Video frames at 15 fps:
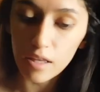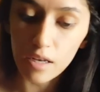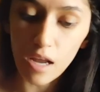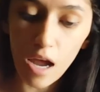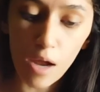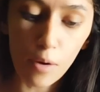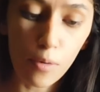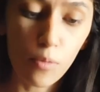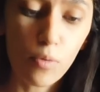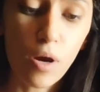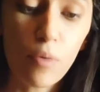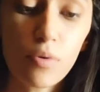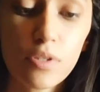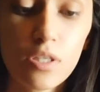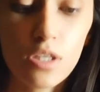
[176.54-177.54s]
then I
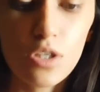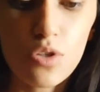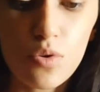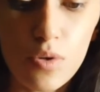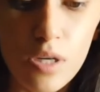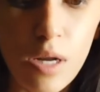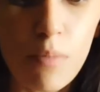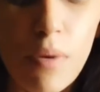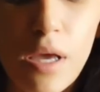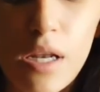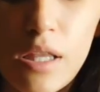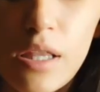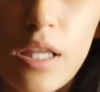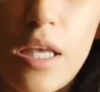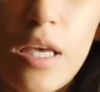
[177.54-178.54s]
went to the store and I made
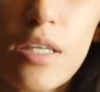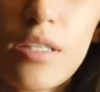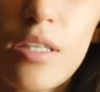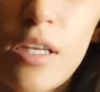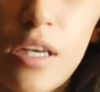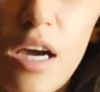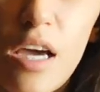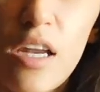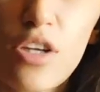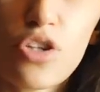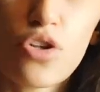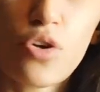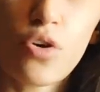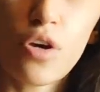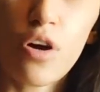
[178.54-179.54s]
a list and kind of
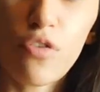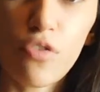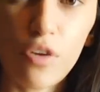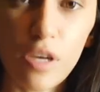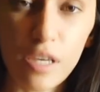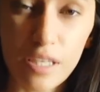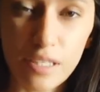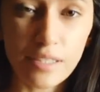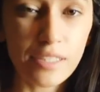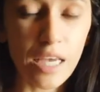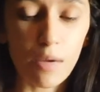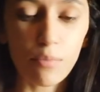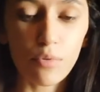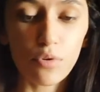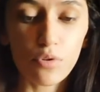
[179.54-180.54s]
show y'all
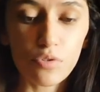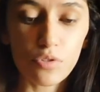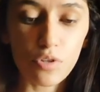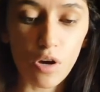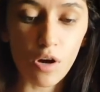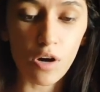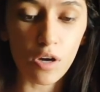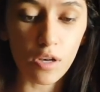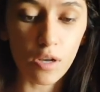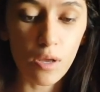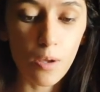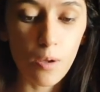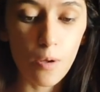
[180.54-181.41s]
examples on